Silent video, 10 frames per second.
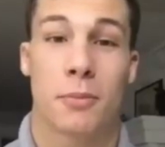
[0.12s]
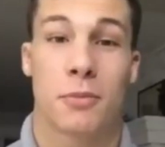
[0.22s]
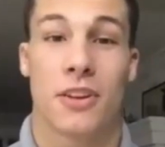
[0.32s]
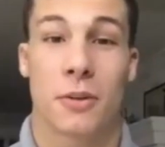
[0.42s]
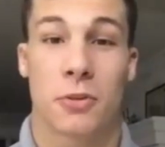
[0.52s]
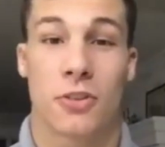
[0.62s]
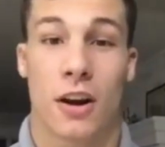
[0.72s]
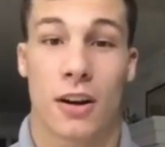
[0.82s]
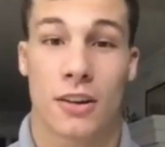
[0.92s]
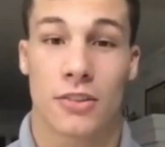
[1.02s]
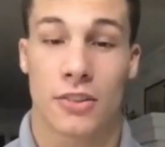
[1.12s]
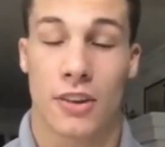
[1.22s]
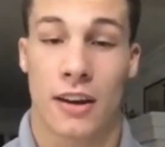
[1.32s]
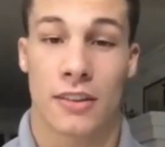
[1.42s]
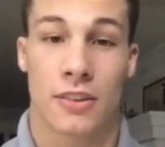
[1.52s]
name is Nic Bouzakis.
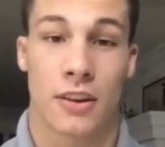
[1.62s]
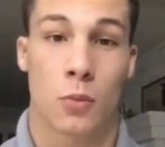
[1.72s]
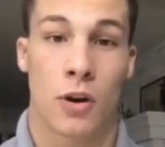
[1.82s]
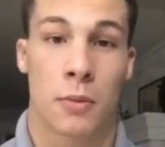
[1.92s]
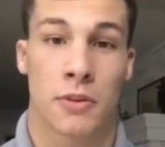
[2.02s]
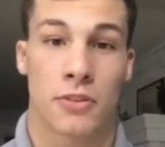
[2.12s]
I attend Wyoming